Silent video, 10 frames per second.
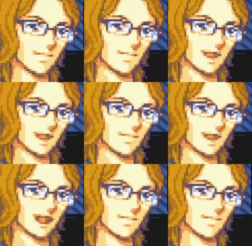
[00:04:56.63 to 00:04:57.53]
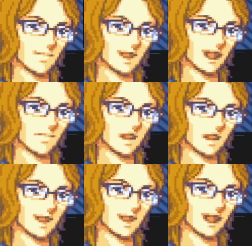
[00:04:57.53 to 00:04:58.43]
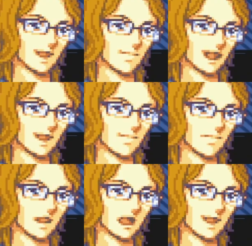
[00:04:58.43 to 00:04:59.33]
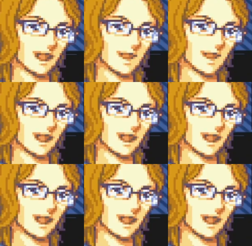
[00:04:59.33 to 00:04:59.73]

Oh, And maybe you could take your siblings with you on this